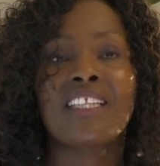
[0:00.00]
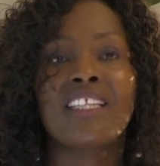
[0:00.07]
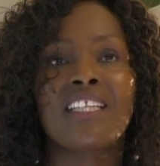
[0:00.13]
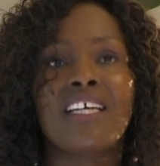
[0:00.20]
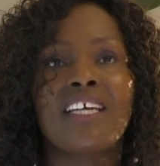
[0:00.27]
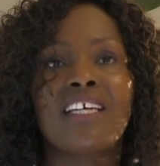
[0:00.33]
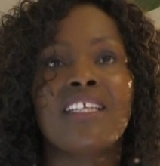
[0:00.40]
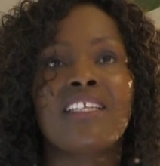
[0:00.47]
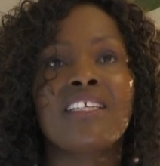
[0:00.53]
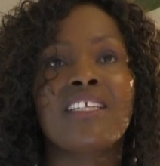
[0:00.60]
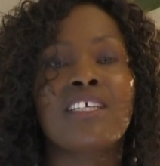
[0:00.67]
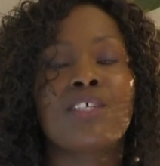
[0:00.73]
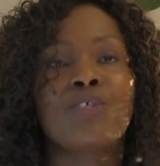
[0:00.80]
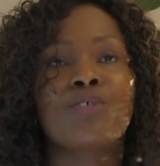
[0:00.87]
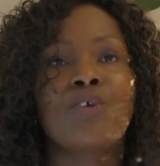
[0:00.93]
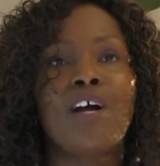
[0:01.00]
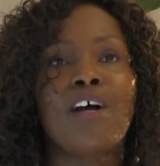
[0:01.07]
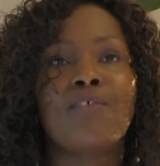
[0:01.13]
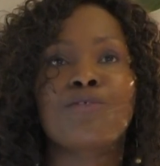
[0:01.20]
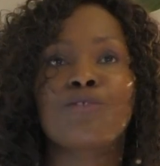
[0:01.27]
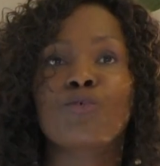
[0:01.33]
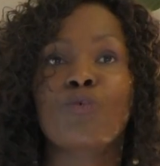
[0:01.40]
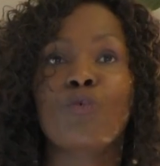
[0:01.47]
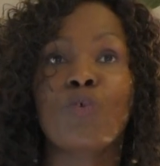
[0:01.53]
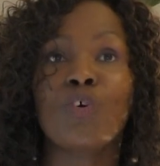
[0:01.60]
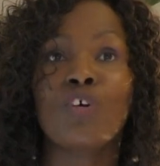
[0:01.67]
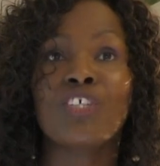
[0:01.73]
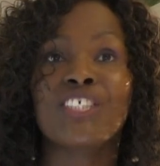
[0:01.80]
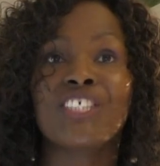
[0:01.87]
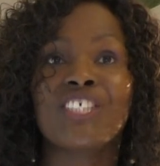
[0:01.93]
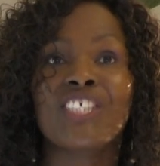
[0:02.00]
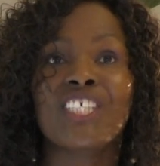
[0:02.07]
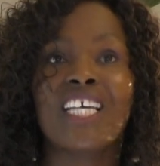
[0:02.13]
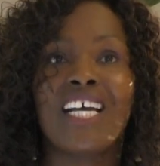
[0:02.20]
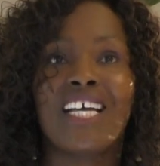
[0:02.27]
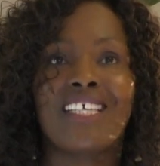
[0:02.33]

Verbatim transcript: then you have to watch